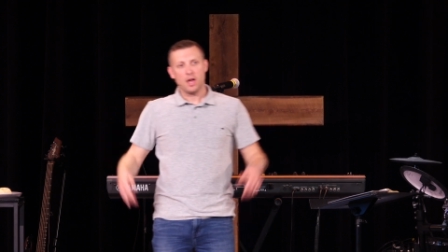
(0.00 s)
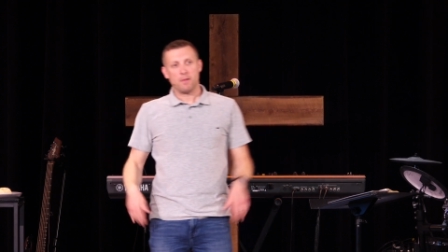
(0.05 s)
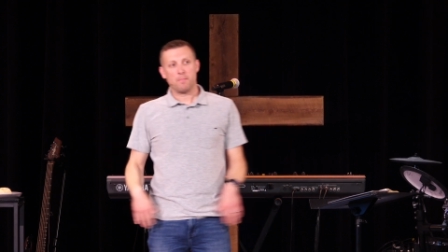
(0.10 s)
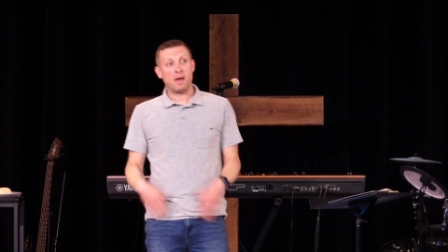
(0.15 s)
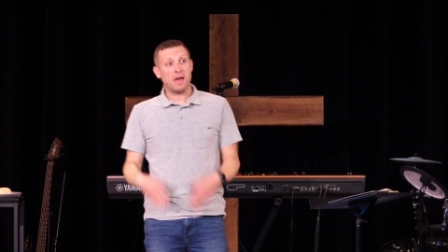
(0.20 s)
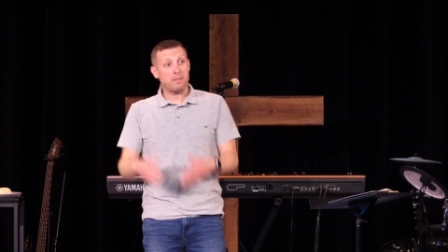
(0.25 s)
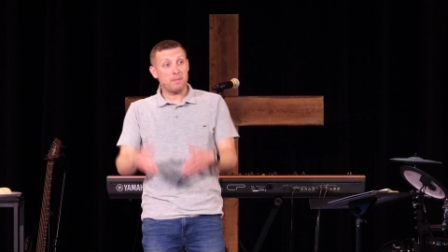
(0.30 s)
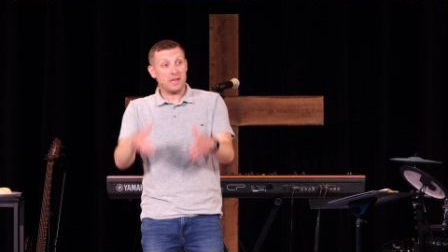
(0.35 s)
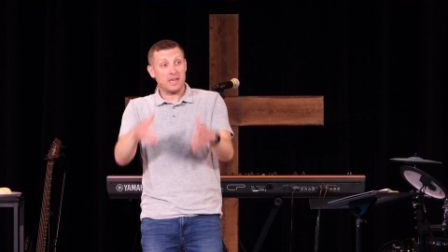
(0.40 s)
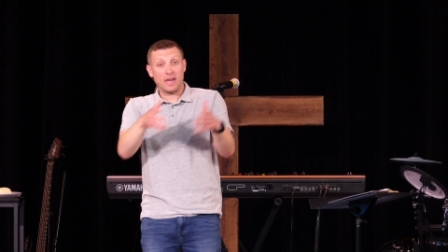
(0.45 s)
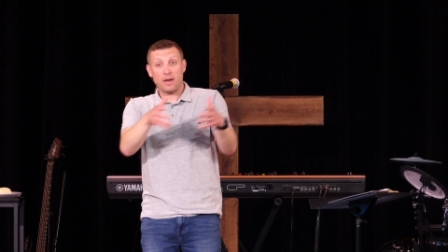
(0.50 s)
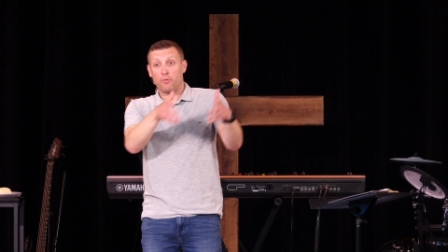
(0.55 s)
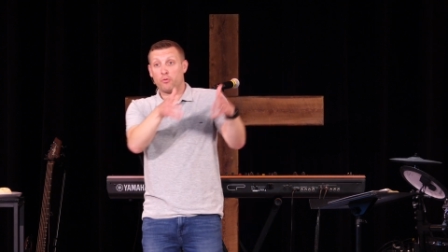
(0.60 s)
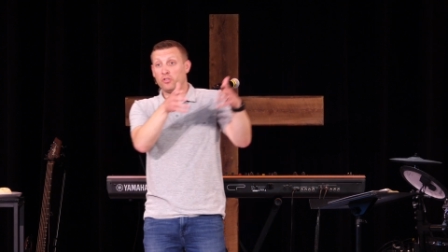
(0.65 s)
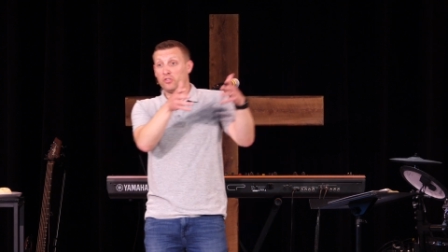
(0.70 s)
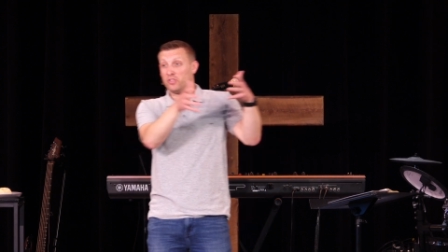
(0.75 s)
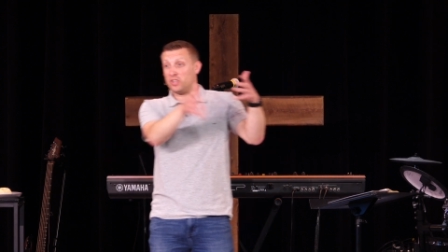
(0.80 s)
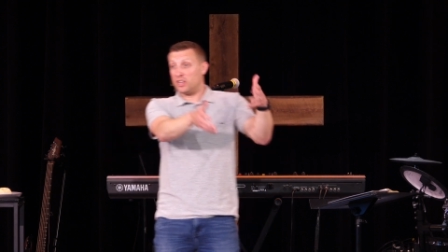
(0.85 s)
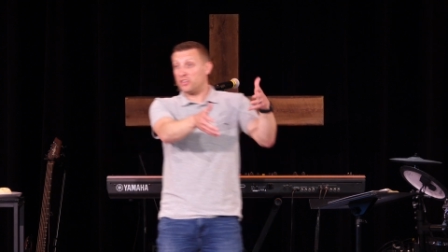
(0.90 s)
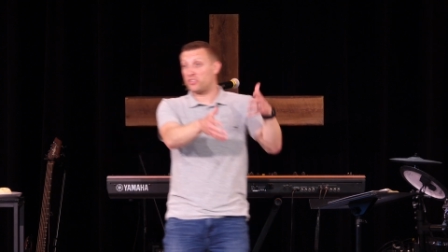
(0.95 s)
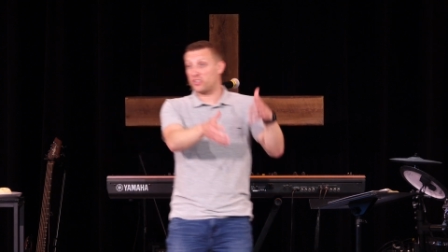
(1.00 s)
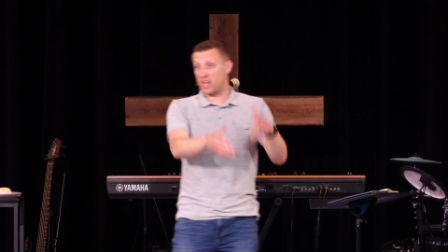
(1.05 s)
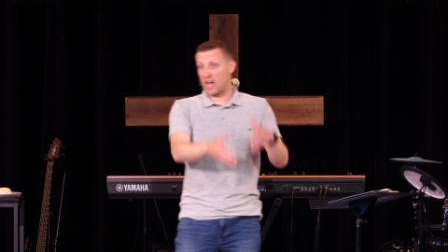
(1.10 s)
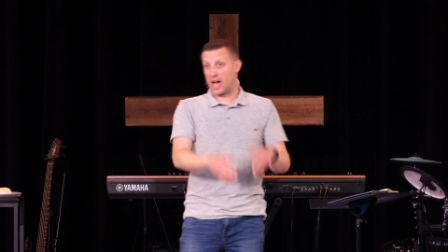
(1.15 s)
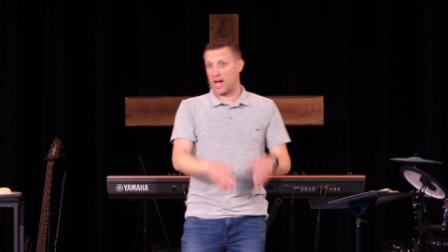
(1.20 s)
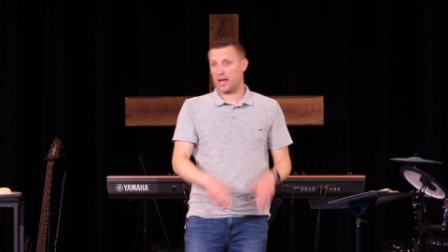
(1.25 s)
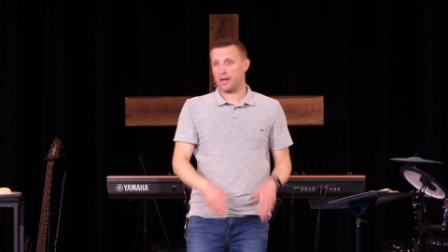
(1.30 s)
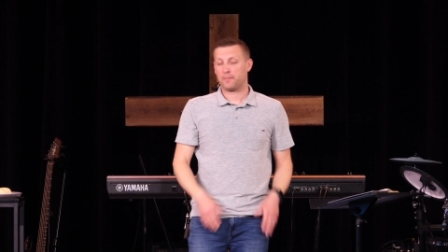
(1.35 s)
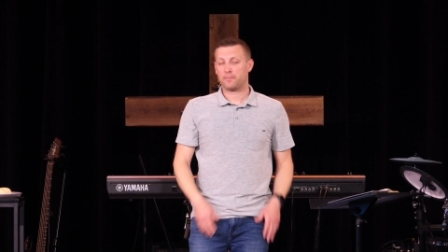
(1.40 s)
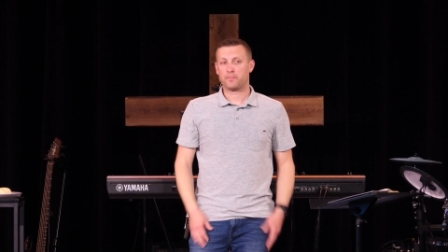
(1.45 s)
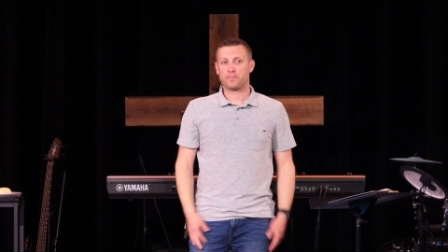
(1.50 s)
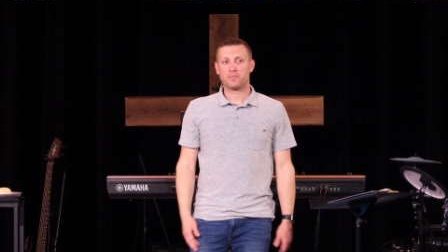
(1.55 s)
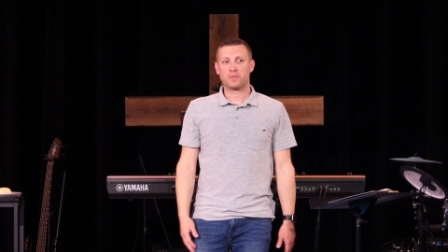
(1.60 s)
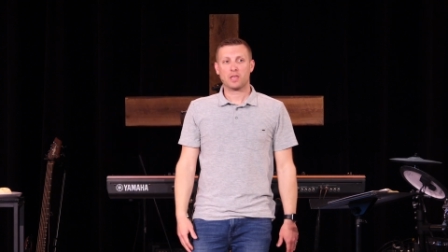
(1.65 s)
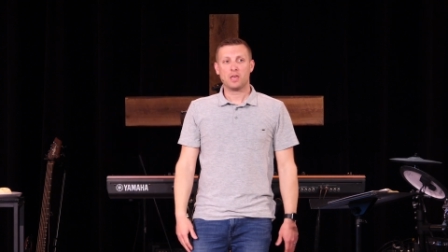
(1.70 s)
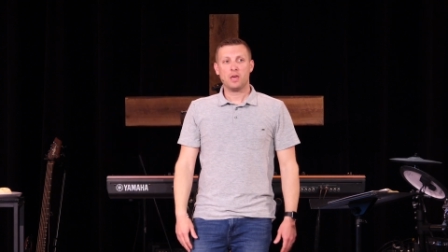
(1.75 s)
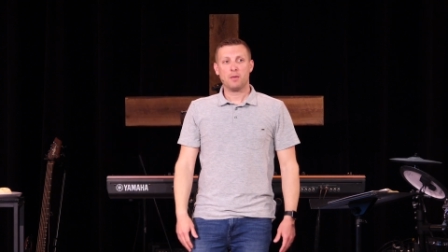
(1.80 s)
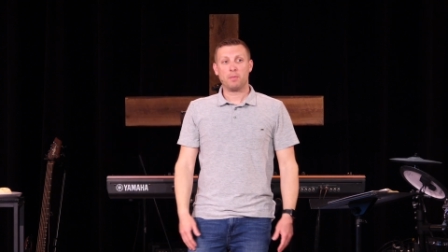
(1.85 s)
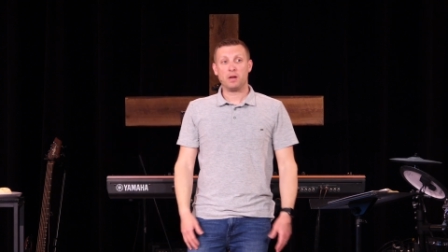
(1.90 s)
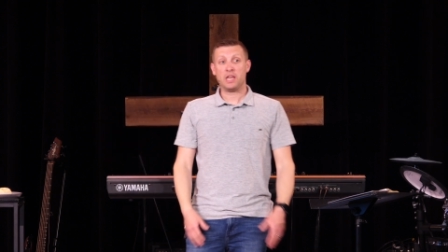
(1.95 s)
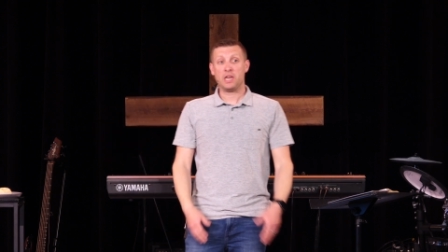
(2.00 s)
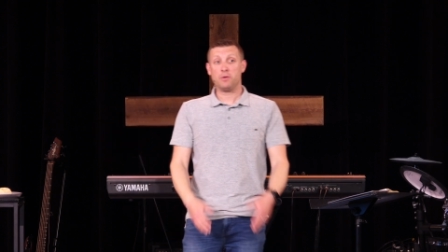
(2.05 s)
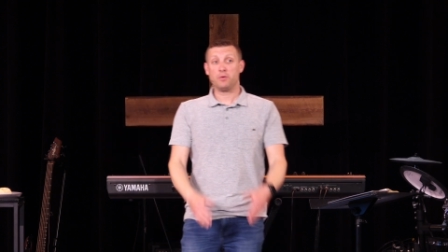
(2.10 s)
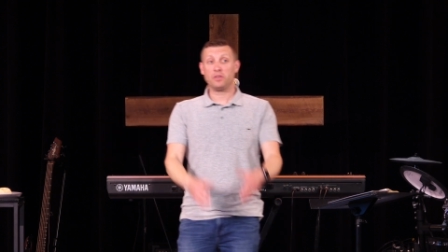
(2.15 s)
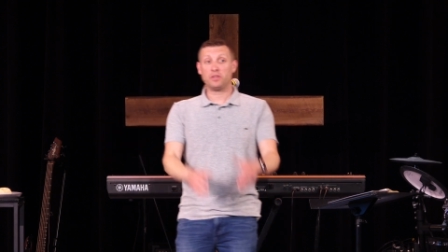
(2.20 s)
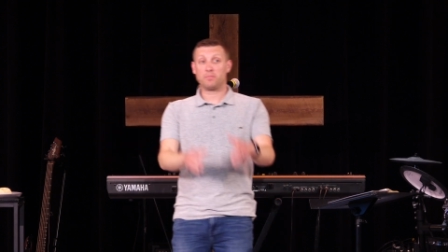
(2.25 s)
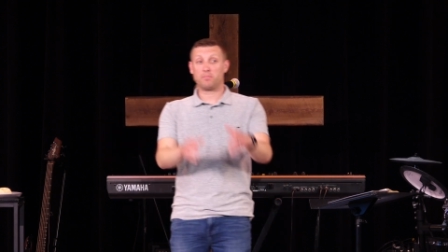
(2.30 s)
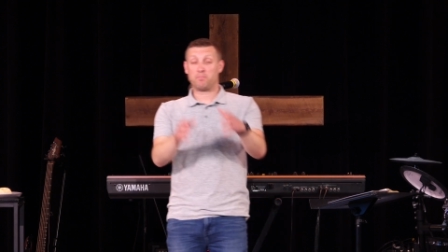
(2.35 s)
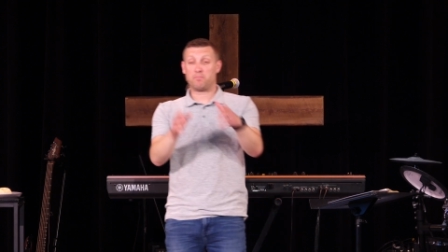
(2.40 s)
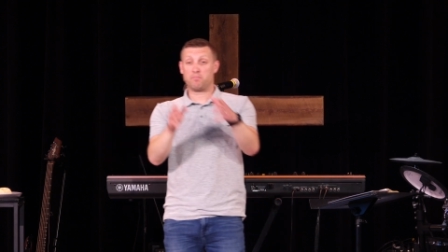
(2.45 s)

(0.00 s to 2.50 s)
Maybe that was this guy. But he was